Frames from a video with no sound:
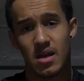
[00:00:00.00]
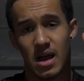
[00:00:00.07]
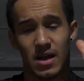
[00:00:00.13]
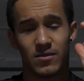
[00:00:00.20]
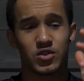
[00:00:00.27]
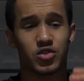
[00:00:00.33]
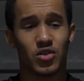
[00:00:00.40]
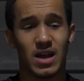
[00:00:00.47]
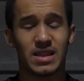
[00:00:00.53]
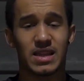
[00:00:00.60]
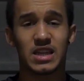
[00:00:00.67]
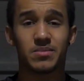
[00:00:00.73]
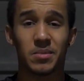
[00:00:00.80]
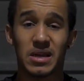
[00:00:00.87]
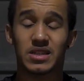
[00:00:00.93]
I've tried
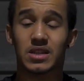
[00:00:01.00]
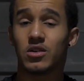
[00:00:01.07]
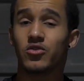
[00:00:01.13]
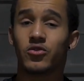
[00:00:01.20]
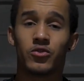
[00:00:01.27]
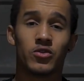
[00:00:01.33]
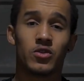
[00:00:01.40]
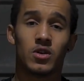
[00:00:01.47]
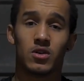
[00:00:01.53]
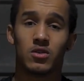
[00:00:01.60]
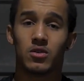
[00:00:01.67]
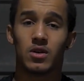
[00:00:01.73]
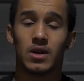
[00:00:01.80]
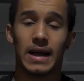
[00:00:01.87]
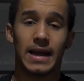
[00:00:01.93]
these myself,
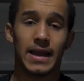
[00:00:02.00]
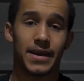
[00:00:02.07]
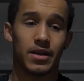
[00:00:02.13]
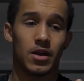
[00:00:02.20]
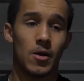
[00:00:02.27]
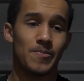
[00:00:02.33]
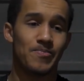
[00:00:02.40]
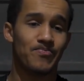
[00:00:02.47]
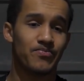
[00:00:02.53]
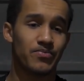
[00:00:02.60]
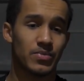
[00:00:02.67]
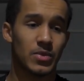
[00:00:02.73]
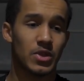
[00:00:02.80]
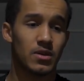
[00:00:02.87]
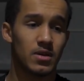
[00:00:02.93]
and
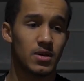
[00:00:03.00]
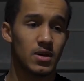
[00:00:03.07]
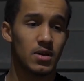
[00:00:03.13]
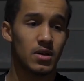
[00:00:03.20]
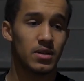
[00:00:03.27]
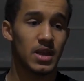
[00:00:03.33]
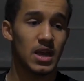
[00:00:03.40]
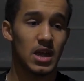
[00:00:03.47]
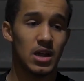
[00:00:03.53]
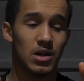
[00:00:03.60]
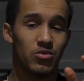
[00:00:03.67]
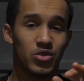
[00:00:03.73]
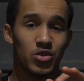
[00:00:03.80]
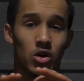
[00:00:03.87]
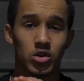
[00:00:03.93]
they're
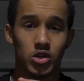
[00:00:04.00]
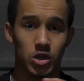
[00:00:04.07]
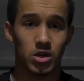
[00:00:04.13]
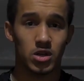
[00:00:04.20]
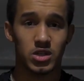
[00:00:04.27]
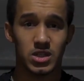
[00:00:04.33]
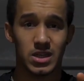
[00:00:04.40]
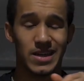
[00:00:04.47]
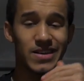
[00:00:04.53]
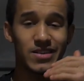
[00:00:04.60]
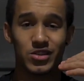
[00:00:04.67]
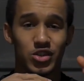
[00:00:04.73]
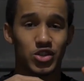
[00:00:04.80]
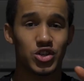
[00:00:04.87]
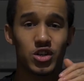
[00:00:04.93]
redonkulous. Yeah,
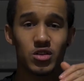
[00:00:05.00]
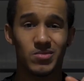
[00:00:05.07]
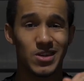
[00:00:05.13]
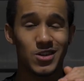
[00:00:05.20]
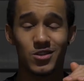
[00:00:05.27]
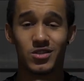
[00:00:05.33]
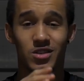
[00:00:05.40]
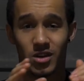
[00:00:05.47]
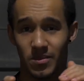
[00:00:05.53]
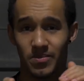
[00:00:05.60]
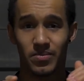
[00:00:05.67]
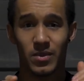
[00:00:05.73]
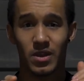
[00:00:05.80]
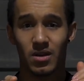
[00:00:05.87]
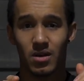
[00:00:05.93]
you shouldn't be using
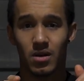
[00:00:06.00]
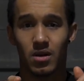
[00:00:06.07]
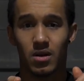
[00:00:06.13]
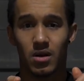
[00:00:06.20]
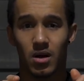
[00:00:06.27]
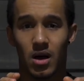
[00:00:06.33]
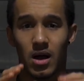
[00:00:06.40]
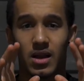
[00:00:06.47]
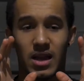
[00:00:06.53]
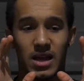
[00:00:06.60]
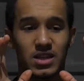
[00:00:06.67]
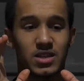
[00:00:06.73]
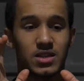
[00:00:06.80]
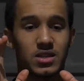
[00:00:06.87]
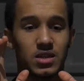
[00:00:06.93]
them
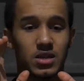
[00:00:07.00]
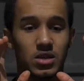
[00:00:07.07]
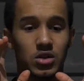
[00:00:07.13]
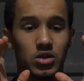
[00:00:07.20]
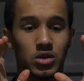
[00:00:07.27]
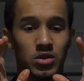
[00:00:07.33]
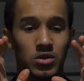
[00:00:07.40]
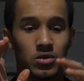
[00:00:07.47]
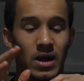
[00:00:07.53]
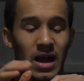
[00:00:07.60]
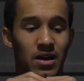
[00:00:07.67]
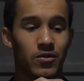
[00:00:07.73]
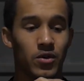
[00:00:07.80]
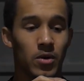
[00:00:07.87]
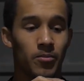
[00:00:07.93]
unless you
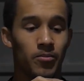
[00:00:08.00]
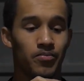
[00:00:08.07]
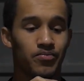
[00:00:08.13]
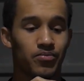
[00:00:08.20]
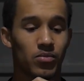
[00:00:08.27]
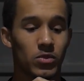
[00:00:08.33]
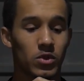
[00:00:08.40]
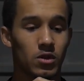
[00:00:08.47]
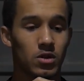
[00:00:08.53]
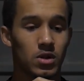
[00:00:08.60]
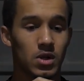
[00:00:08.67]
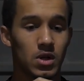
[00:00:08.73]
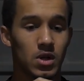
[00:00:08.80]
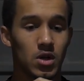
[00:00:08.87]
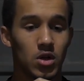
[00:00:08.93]
have
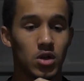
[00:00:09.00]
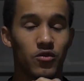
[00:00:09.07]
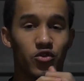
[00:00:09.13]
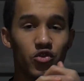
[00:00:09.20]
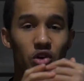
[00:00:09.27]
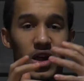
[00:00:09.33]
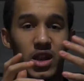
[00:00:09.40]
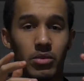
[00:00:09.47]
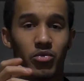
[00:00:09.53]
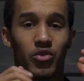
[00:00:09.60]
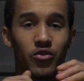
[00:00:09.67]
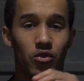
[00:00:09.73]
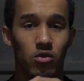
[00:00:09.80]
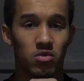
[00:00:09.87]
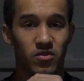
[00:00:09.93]
you've tried them
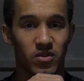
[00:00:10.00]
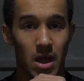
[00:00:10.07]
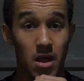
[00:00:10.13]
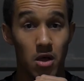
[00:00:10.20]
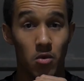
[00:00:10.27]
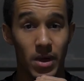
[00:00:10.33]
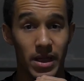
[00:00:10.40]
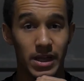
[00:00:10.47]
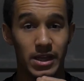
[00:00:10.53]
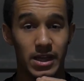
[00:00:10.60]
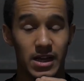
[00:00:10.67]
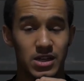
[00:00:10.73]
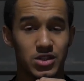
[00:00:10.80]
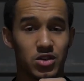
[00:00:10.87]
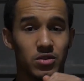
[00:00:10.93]
before with lighter weight.
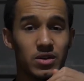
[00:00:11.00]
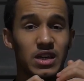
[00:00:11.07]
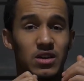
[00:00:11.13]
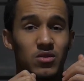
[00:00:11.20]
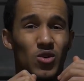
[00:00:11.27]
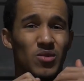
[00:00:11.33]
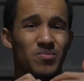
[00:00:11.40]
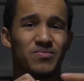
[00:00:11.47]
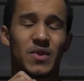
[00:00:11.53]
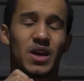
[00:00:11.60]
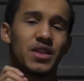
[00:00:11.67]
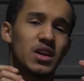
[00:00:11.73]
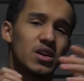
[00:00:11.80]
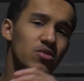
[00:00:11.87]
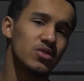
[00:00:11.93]
Yeah, so I
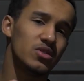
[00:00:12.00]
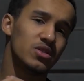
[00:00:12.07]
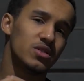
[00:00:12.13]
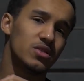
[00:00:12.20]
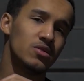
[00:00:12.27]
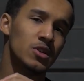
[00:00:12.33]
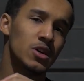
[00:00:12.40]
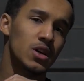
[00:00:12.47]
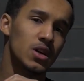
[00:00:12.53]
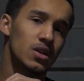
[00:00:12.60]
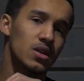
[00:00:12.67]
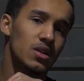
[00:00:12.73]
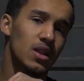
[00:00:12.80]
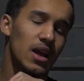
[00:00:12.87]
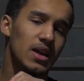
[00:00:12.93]
think it was
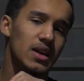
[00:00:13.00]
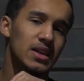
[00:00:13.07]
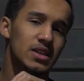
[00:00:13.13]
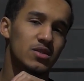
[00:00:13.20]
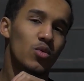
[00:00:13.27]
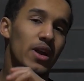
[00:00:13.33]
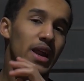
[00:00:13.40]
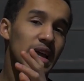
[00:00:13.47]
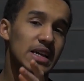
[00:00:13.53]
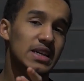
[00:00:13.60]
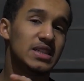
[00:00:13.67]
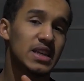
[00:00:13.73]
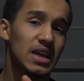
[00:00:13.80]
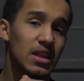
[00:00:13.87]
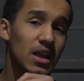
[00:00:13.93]
like his 180
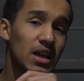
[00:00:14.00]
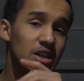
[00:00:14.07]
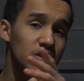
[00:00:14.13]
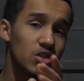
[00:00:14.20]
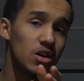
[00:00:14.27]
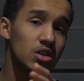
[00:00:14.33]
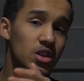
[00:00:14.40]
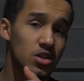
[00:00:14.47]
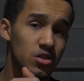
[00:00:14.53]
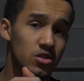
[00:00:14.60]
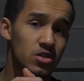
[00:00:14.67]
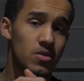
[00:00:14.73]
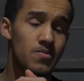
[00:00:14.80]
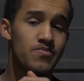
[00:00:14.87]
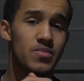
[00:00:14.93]
set that he started to use
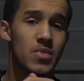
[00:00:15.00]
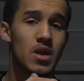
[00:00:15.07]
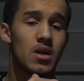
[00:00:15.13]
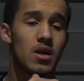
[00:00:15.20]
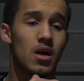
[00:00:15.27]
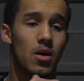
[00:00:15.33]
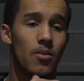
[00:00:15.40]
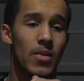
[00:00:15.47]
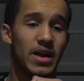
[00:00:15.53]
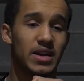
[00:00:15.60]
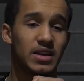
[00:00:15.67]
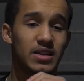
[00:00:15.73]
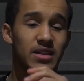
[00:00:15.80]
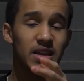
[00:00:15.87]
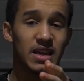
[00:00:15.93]
them, and
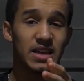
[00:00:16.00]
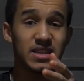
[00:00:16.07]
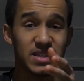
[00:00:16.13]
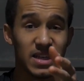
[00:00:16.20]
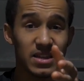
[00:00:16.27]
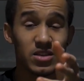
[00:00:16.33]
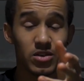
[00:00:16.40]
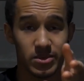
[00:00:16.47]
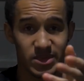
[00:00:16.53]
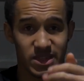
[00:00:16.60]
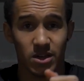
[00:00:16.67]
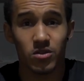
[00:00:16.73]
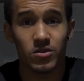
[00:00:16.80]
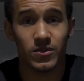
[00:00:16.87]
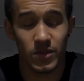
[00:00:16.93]
he said to
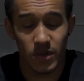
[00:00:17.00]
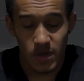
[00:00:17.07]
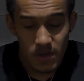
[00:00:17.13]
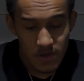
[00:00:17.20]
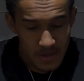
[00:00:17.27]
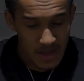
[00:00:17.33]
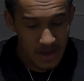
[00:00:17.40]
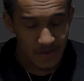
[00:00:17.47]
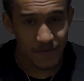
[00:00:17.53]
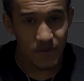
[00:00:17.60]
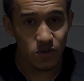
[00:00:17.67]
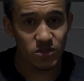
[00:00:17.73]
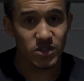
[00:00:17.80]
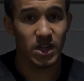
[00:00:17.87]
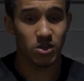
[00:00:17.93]
himself that it
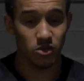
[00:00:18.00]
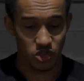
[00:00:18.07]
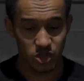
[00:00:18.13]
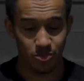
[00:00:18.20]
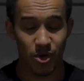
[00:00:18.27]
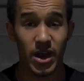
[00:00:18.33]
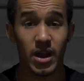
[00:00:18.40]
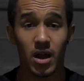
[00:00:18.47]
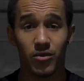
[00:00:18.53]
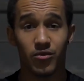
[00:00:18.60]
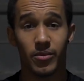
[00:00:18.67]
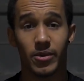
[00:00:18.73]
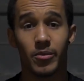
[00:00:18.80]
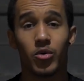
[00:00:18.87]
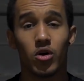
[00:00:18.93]
feels like you're springing up
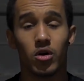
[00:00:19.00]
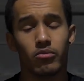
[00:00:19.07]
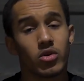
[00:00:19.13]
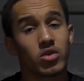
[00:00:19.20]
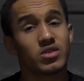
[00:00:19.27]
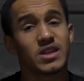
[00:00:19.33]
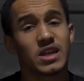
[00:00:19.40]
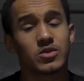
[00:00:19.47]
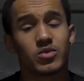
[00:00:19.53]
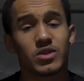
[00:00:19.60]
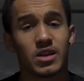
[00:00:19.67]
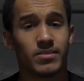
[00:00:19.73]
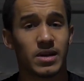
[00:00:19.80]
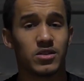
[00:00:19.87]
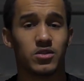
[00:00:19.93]
from the bottom, because that's what
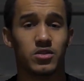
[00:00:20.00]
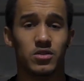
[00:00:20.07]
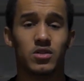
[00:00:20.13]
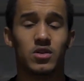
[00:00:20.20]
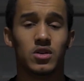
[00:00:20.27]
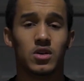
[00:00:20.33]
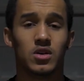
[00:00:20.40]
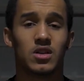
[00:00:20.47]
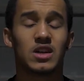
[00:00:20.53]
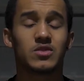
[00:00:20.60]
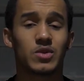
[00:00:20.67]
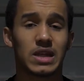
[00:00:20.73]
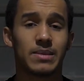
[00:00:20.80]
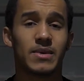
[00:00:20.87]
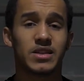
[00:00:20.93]
they're meant to. That's
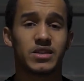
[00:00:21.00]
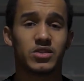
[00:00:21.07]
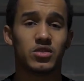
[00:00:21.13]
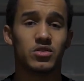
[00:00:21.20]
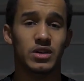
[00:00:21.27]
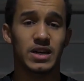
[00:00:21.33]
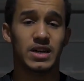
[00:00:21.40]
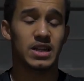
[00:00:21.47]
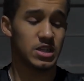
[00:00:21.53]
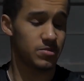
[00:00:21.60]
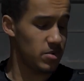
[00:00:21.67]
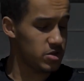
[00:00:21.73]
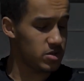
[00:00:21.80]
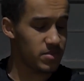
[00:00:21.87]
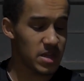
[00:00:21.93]
what they're meant to do, yeah?
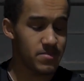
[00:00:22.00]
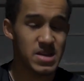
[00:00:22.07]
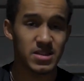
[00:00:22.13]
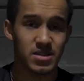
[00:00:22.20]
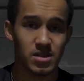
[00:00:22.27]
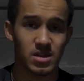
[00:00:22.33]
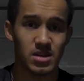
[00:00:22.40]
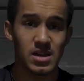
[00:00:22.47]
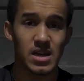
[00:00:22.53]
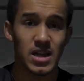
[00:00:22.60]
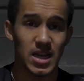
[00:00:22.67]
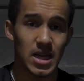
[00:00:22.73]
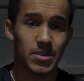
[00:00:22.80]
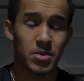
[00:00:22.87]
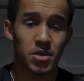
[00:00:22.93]
They're meant to
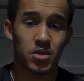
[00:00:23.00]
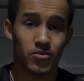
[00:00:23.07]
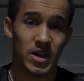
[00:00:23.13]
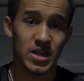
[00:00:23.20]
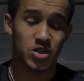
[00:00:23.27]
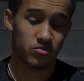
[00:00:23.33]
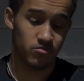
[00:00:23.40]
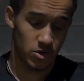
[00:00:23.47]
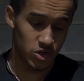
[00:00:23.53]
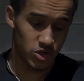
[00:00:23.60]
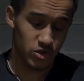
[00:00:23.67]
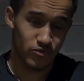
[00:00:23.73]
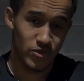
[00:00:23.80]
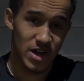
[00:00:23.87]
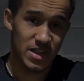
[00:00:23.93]
limit the range of
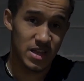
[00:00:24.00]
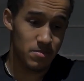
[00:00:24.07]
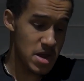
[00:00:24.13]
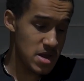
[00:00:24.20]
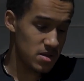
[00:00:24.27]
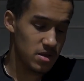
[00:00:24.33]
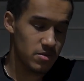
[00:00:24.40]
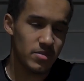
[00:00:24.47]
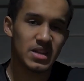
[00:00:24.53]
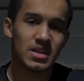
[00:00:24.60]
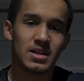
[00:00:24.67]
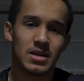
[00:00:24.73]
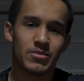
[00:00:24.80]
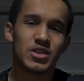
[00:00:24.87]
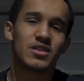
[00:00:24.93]
motion, right? They're meant to
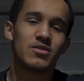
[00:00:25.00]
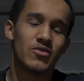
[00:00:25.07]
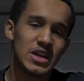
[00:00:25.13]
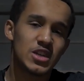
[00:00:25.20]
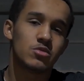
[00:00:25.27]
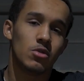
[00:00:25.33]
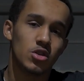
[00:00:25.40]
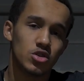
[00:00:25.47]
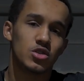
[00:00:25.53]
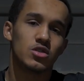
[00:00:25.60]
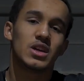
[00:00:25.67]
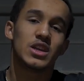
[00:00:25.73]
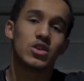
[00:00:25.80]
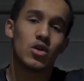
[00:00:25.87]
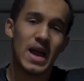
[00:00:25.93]
limit the range of motion
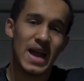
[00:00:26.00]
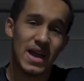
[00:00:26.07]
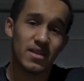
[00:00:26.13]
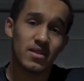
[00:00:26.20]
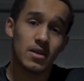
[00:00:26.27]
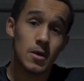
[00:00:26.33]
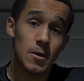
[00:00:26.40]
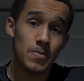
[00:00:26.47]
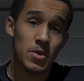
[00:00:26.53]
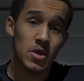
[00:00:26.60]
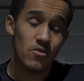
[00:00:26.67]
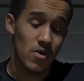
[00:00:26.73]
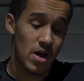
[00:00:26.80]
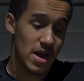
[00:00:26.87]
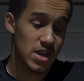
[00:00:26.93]
in your hand,
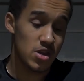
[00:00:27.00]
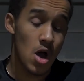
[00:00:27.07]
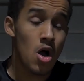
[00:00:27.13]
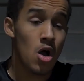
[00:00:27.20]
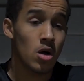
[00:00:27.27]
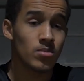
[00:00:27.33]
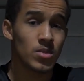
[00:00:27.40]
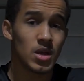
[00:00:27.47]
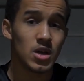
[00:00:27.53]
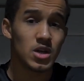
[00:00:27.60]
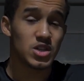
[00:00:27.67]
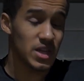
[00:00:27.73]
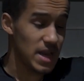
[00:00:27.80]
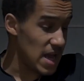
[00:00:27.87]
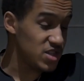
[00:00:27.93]
right, in your arm,
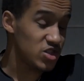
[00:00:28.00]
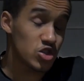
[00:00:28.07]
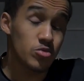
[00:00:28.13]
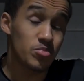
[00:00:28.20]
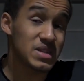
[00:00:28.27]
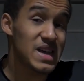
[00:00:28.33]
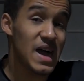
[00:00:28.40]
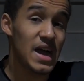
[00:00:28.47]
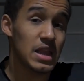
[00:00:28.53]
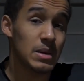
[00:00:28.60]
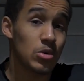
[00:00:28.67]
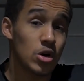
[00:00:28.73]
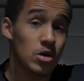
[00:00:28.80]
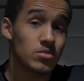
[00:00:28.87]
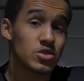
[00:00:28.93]
so that it's super tight at the
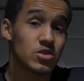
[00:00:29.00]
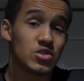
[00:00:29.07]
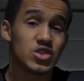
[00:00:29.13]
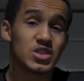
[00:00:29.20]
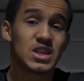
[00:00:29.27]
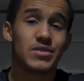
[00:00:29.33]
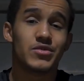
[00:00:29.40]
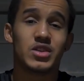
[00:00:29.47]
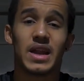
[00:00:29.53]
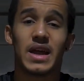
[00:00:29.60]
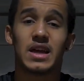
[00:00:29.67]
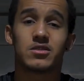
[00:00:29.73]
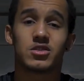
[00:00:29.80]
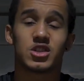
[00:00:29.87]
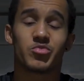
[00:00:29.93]
bottom, so it just gives you that
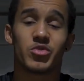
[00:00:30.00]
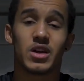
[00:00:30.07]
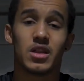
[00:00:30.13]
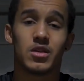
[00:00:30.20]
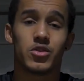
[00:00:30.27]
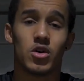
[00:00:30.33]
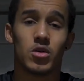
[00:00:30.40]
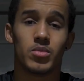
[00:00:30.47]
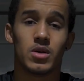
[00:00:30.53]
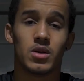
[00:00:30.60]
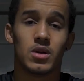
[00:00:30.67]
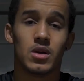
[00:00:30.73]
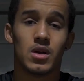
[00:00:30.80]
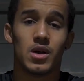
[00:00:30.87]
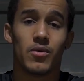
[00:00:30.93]
extra spring at the top,
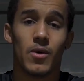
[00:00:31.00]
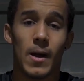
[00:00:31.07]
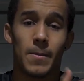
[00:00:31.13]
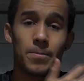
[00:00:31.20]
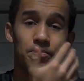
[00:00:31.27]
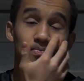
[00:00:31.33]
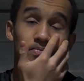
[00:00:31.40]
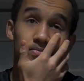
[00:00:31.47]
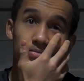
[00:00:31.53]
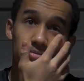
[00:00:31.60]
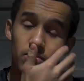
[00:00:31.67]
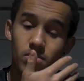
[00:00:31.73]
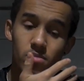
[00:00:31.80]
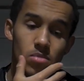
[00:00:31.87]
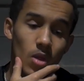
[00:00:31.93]
right?
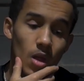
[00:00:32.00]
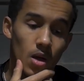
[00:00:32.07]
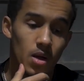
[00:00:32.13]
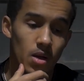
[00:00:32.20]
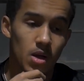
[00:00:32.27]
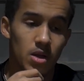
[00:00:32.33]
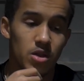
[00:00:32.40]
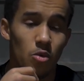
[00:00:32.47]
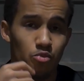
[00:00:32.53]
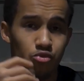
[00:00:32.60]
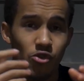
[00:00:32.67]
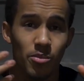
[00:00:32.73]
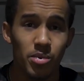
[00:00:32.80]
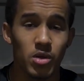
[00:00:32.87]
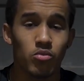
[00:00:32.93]
The
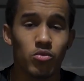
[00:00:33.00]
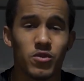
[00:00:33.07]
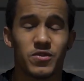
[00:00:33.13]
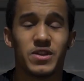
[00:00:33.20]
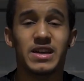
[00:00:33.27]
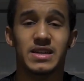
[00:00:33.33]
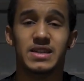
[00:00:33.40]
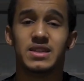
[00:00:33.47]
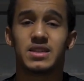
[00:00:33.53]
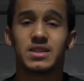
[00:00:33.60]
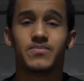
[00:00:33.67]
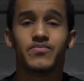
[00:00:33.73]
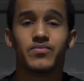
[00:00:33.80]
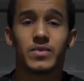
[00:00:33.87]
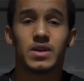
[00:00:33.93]
problem with
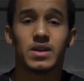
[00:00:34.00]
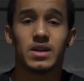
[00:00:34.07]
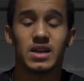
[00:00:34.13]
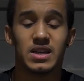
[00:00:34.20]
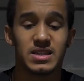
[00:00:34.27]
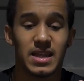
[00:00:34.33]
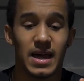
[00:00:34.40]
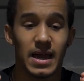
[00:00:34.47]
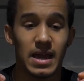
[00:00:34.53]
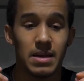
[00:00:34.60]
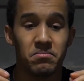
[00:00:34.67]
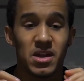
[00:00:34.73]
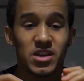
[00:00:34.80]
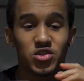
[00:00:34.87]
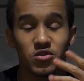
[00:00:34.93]
these is that it
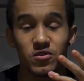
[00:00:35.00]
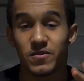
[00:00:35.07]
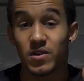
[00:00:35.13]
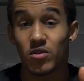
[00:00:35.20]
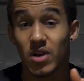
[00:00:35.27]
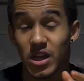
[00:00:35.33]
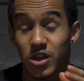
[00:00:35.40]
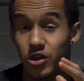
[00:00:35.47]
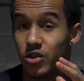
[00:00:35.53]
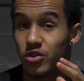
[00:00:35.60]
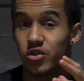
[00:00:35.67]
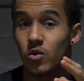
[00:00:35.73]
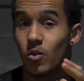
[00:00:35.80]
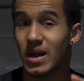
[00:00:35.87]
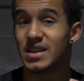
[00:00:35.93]
makes you feel like you can
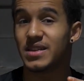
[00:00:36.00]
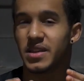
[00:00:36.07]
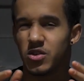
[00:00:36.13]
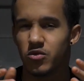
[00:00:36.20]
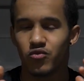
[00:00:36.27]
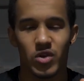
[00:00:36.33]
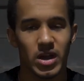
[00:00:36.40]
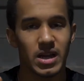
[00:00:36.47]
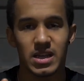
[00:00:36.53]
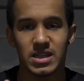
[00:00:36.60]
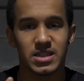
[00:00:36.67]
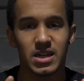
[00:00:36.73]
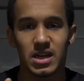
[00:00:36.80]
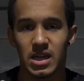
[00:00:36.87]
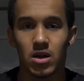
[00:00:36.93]
do weight that you
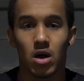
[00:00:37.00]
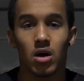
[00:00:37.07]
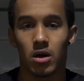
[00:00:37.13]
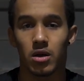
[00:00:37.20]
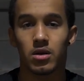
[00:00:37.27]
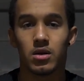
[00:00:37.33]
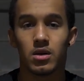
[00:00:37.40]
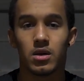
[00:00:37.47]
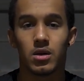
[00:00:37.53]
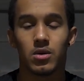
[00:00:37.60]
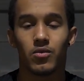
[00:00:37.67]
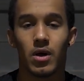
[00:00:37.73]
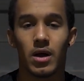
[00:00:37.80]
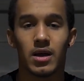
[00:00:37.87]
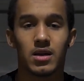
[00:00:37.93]
realistically can't,
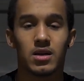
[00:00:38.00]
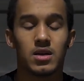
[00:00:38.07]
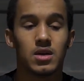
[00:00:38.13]
right?